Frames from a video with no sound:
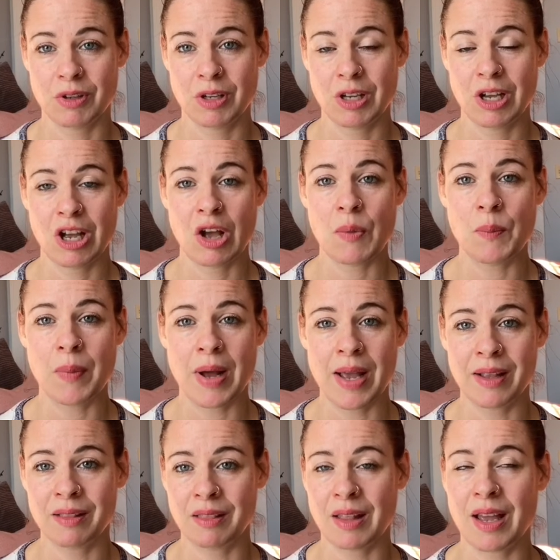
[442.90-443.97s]
My
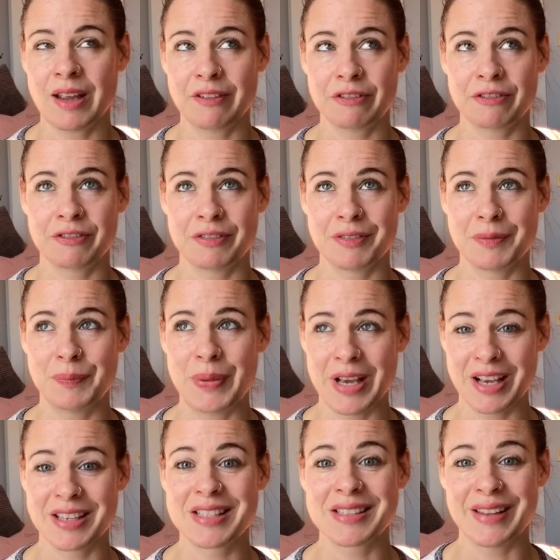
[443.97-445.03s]

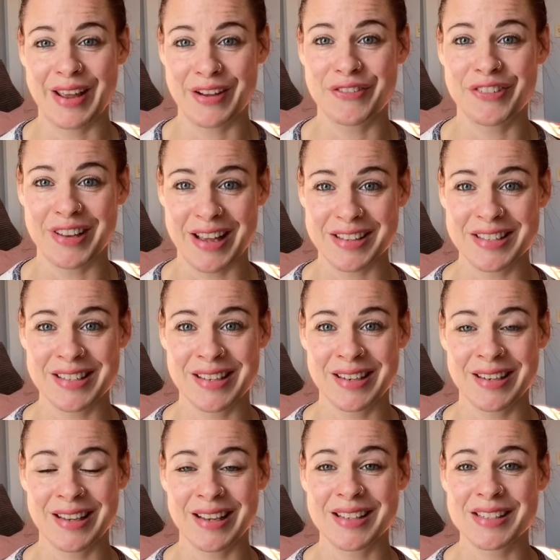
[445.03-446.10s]
biggest life lesson
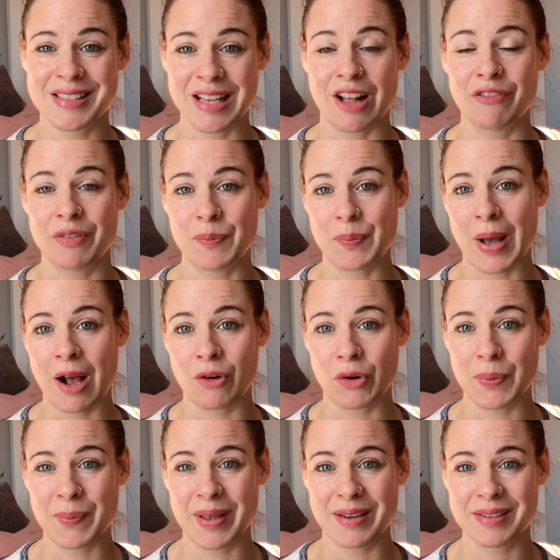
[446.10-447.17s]
is
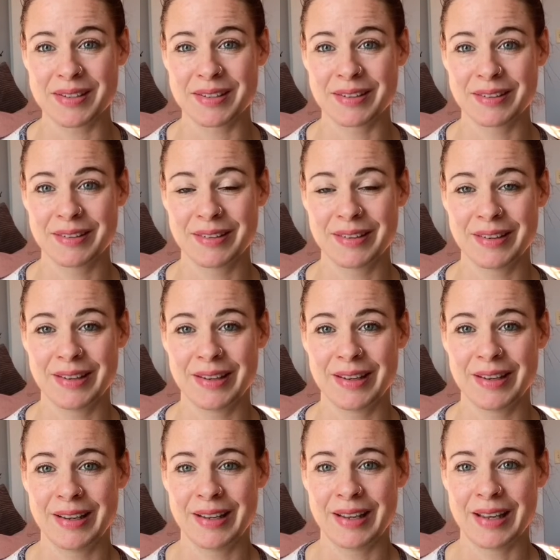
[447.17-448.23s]
self-empowerment.
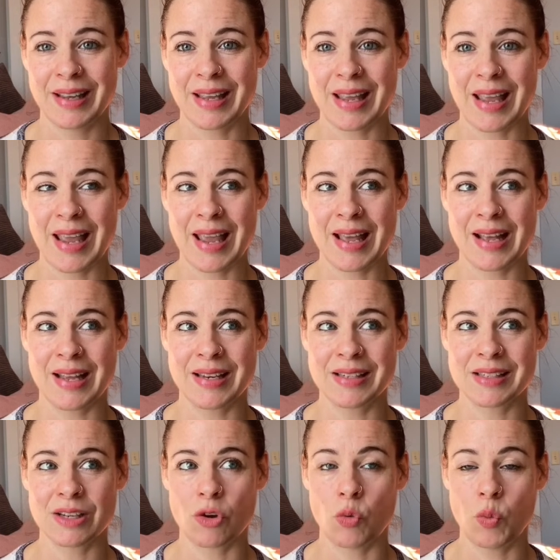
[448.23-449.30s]
And
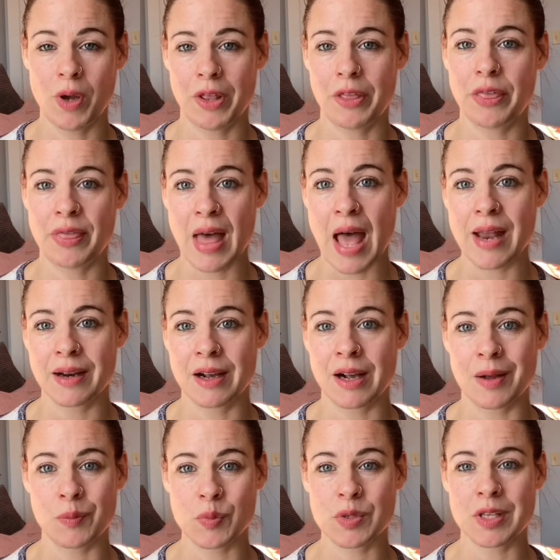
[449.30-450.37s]
with that
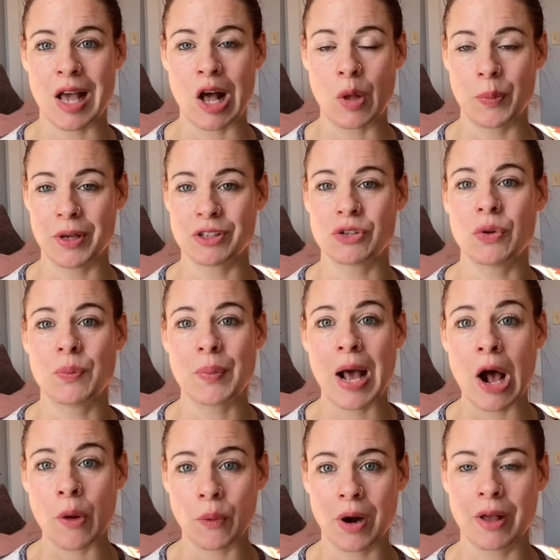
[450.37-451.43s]
comes helping to
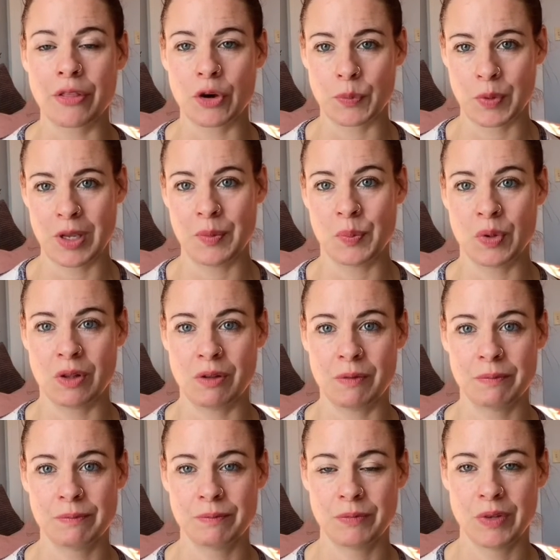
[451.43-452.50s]
empower other people.
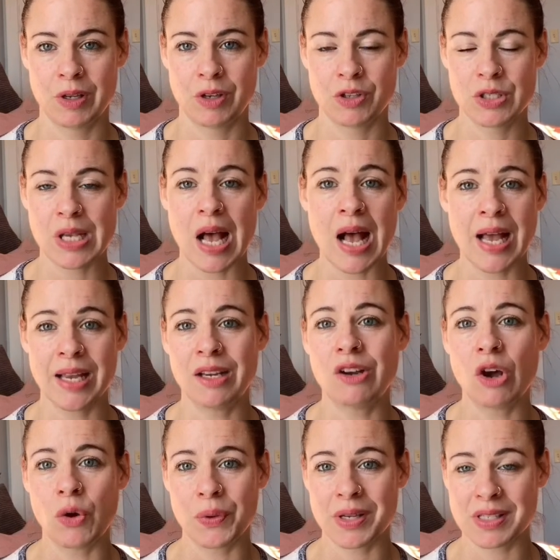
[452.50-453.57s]
So I know
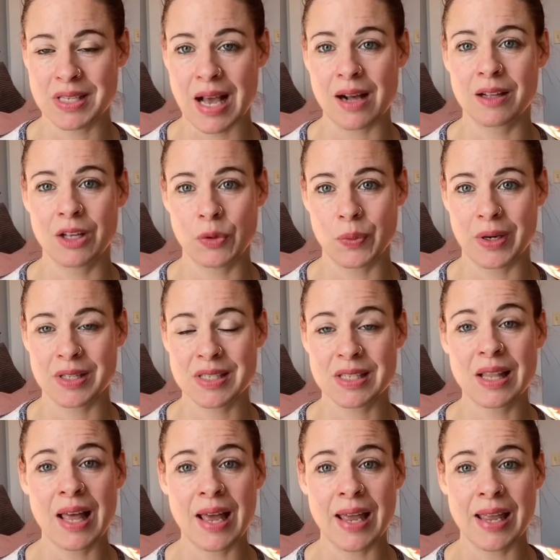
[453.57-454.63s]
exactly what it's
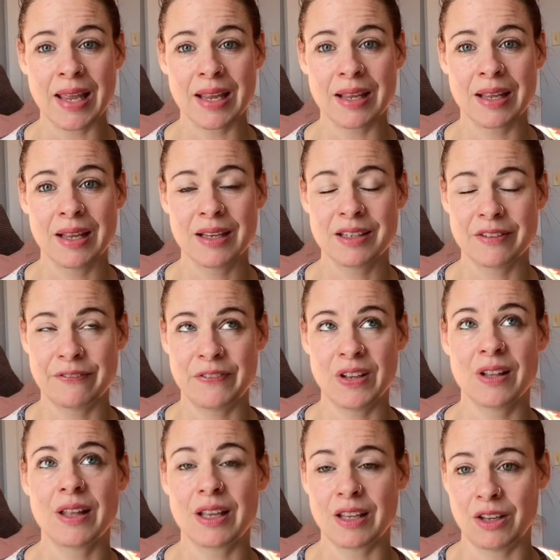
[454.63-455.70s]
like to feel
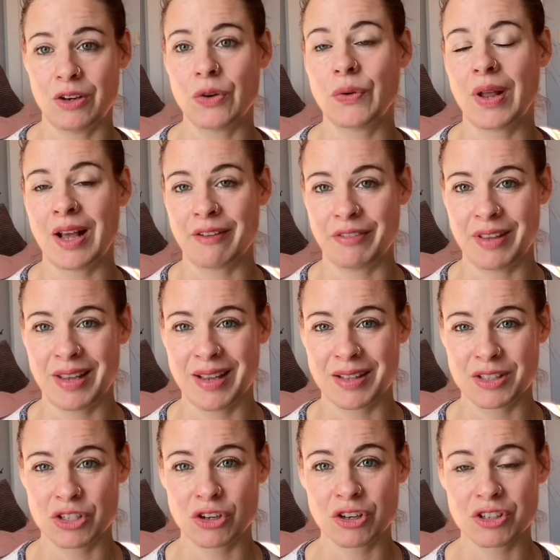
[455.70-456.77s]
like you don't have the
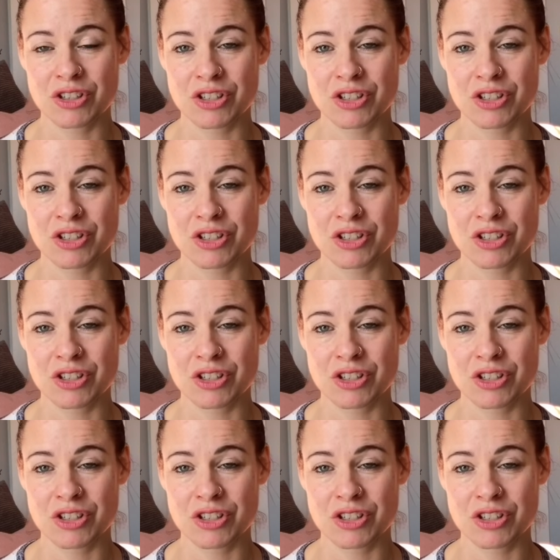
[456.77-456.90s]
answers.